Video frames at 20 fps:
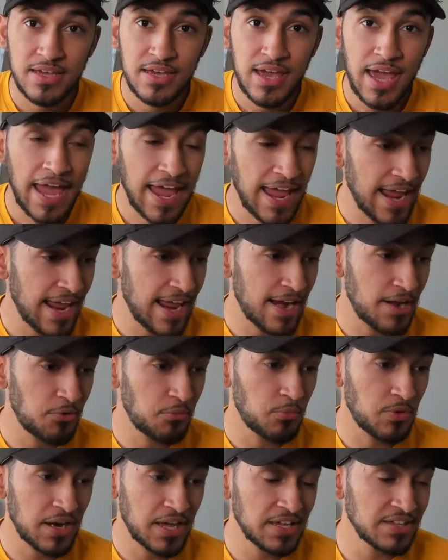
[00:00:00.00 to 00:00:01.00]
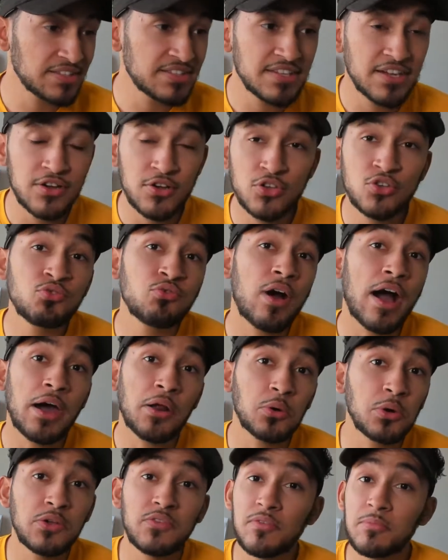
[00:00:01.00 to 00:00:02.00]
And when I tell you, I
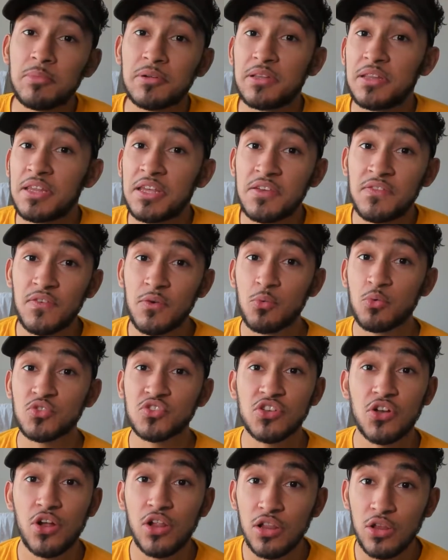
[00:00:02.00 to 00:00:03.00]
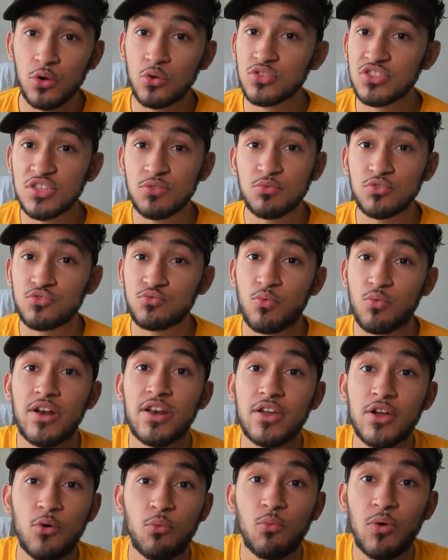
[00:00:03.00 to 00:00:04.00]
don't even believe it was close. He was
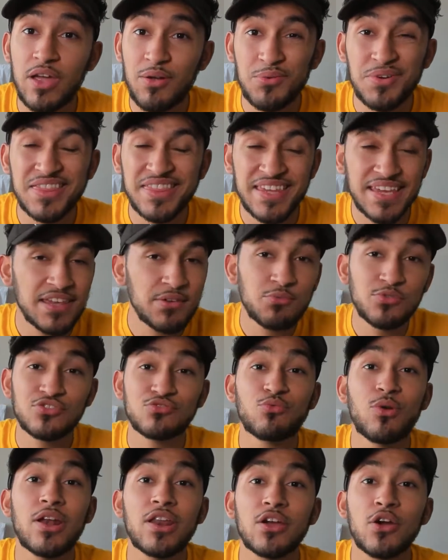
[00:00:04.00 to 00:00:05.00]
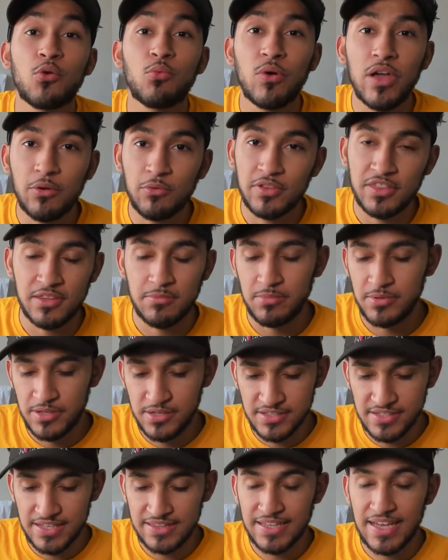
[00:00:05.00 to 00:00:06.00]
running away with it. He was running away with it
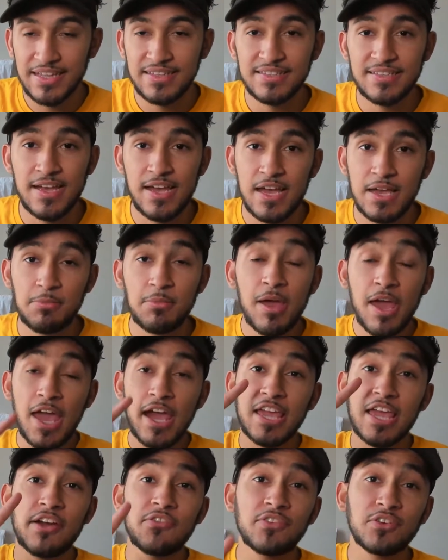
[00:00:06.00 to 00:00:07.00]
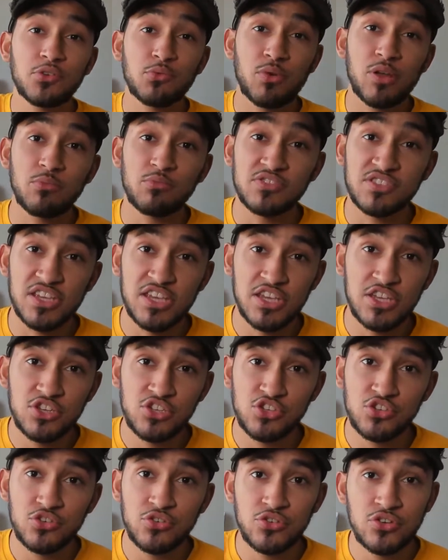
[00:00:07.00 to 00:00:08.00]
because at that time, Kevin Durant was
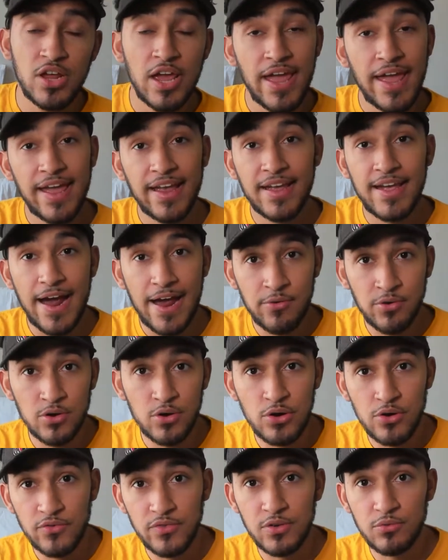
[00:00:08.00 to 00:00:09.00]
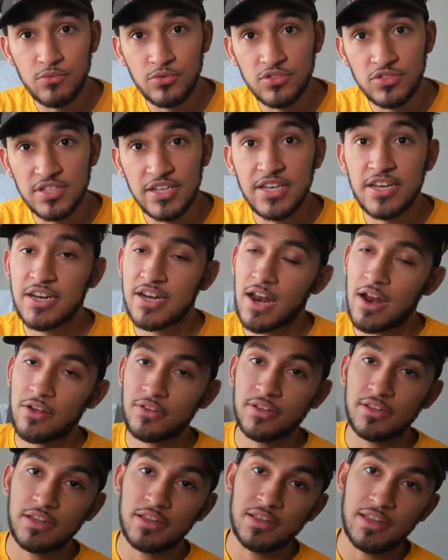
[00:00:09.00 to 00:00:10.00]
injured and Kyrie Irving was in and out
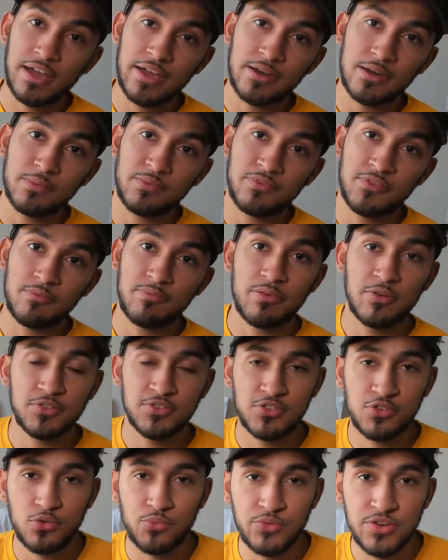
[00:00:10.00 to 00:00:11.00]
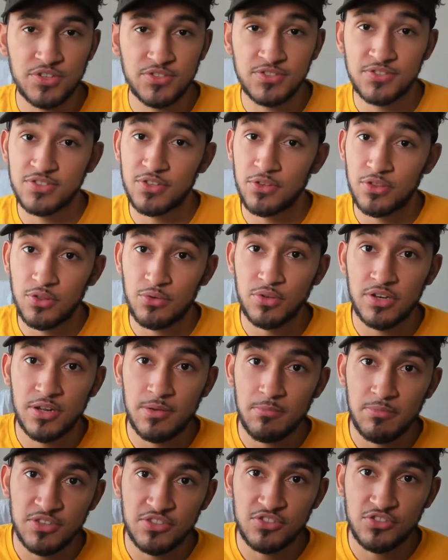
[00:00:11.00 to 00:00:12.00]
of the lineup for personal reasons. Although he
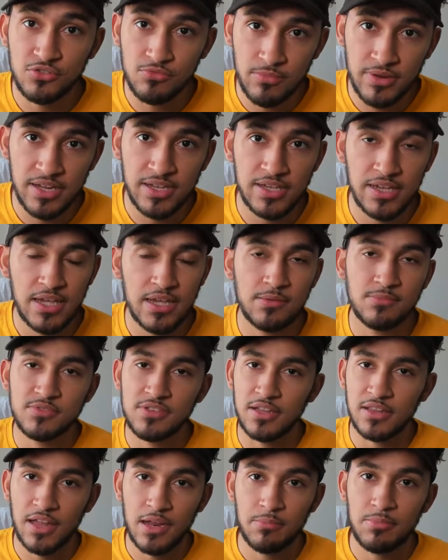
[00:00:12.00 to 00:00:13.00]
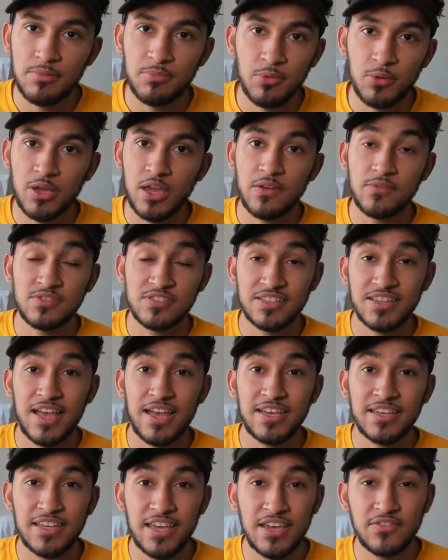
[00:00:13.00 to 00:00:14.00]
didn't miss too many games, a lot of people gave
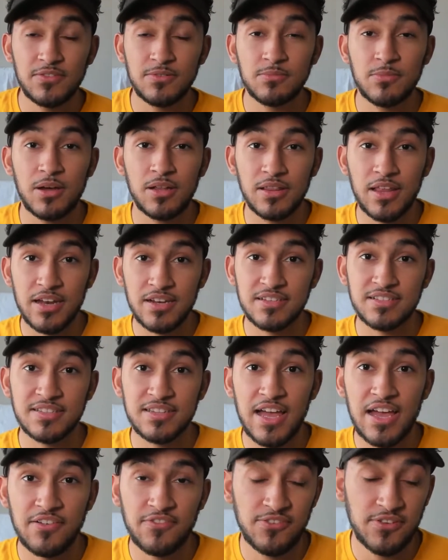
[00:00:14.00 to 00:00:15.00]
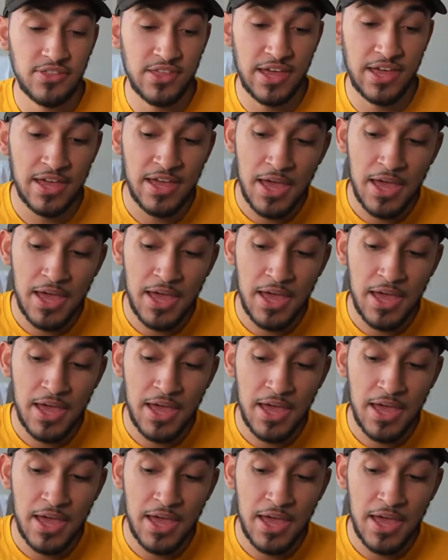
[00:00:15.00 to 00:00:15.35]
him a lot of slack for that.